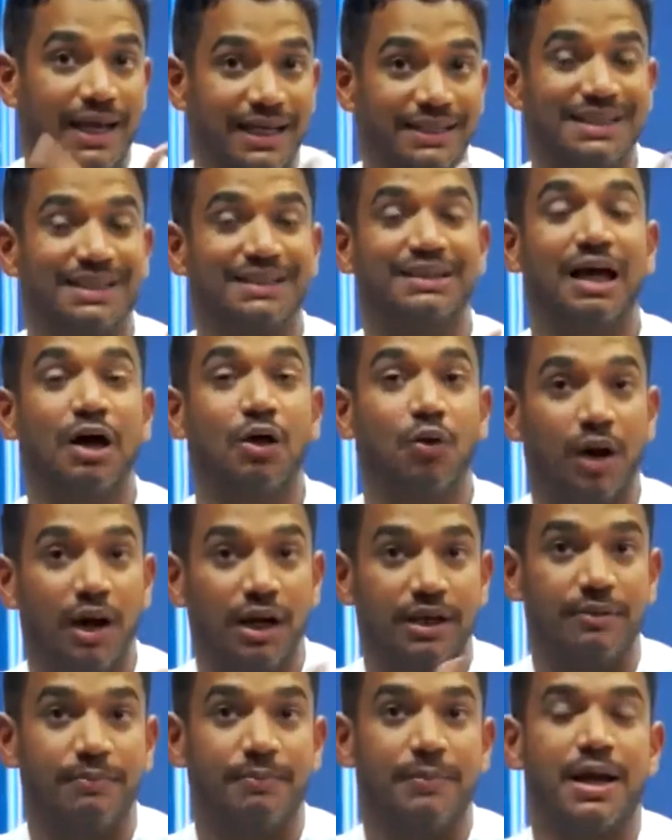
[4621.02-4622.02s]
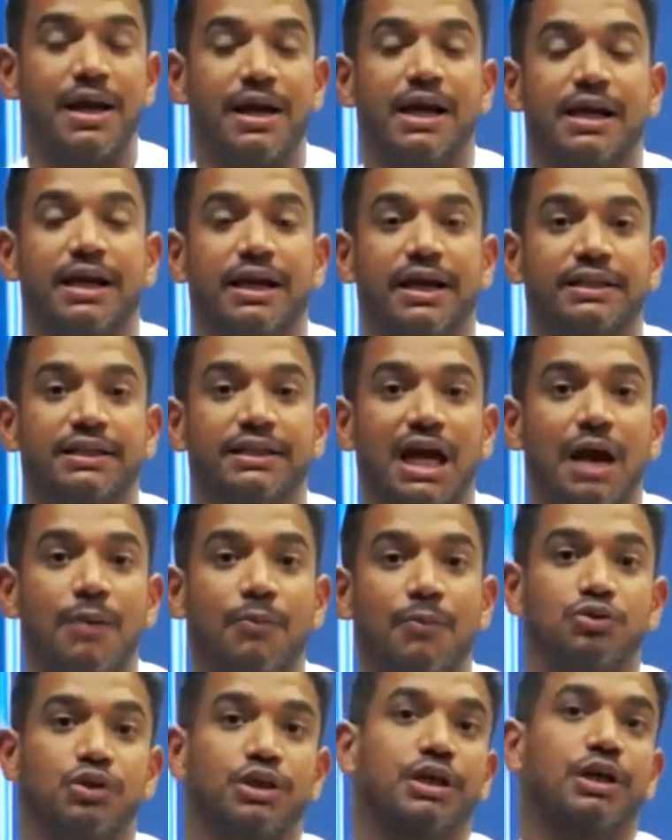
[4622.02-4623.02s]
I need to
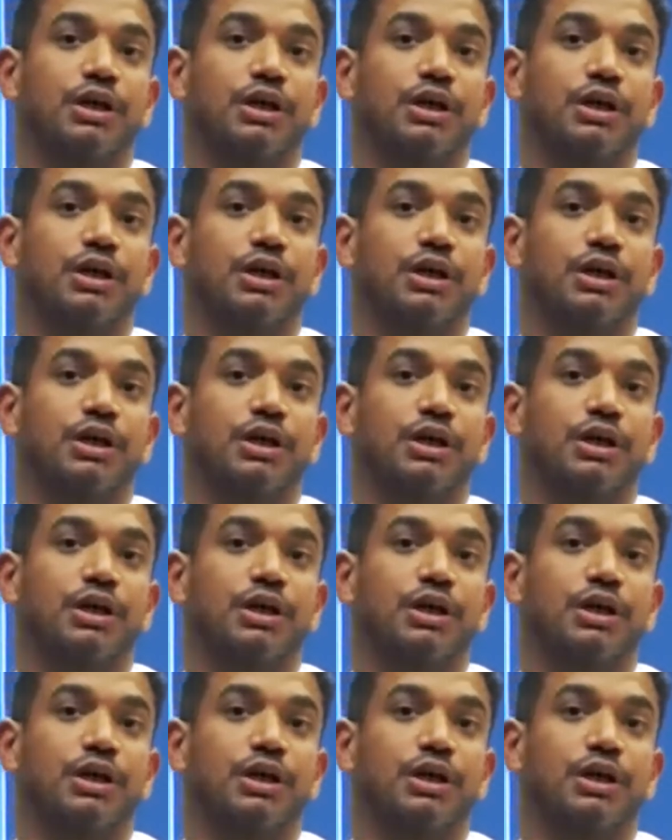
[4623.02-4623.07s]
buy the